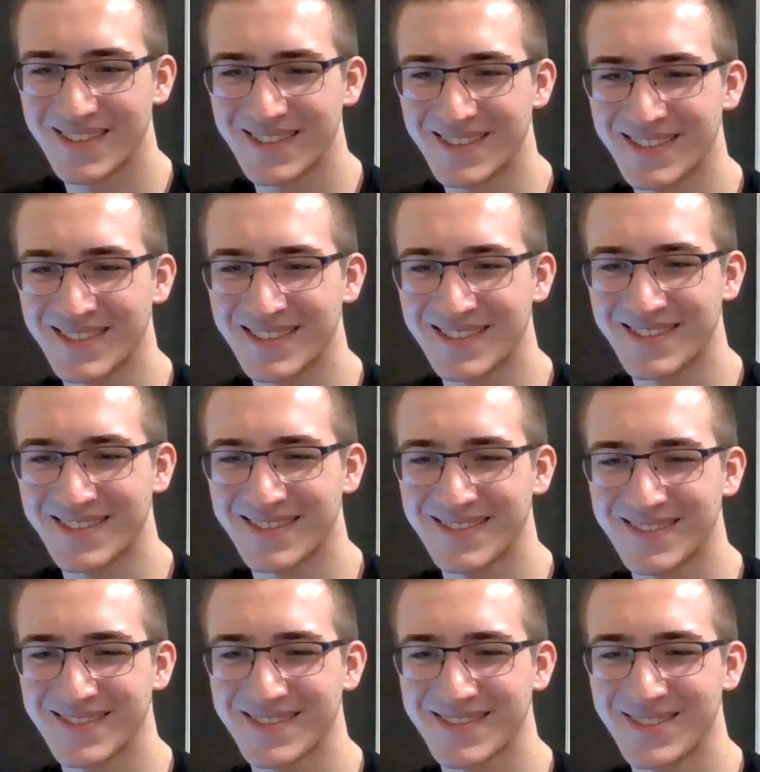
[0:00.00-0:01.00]

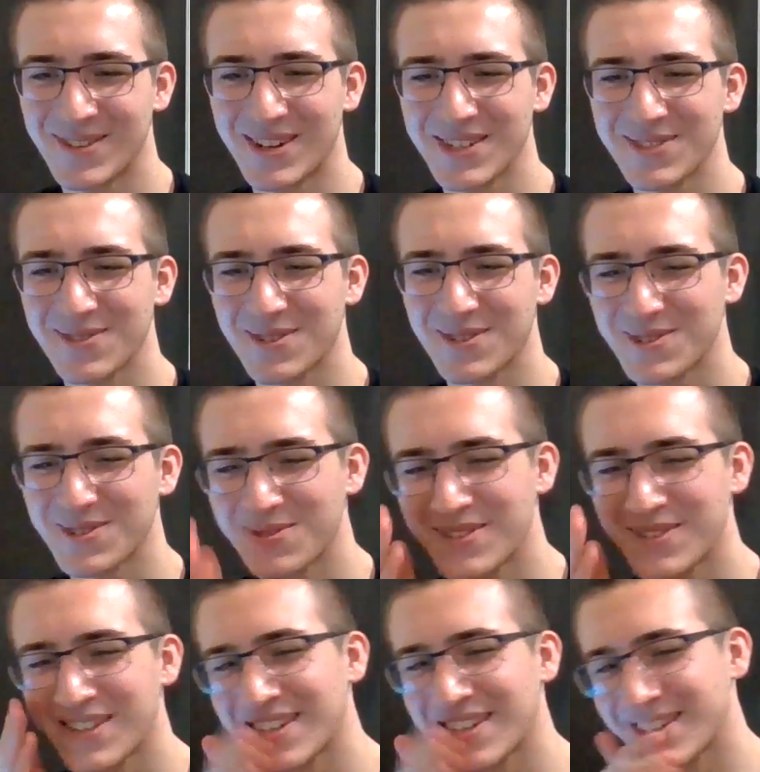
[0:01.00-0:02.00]
Oh, you guys are all so
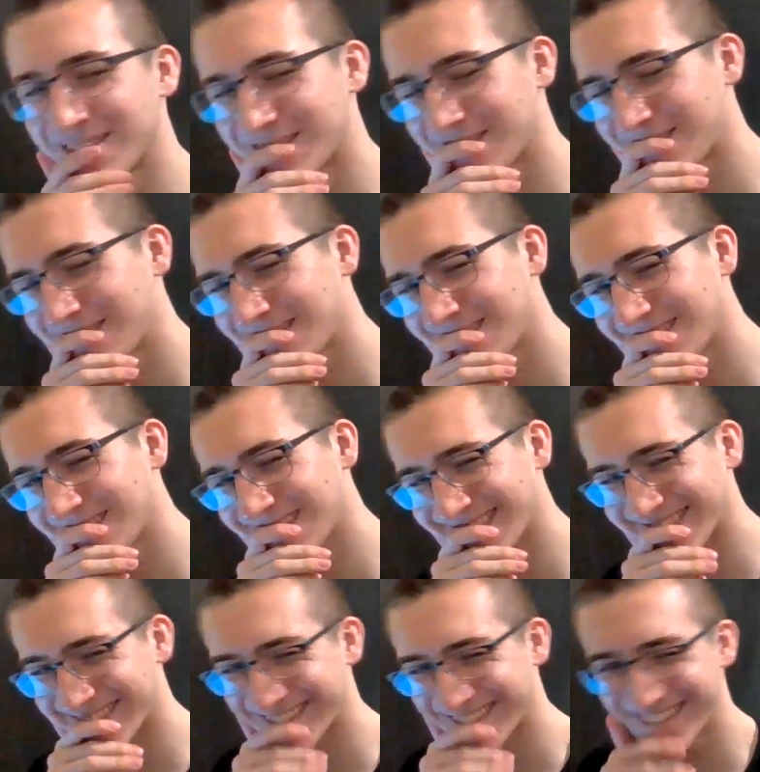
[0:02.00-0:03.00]
nice.
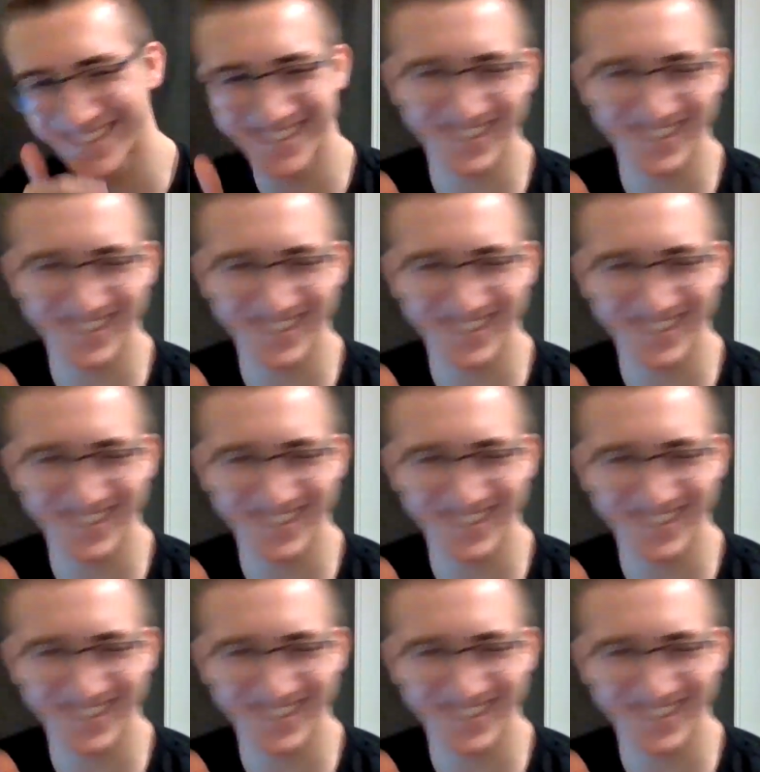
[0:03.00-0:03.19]
I'm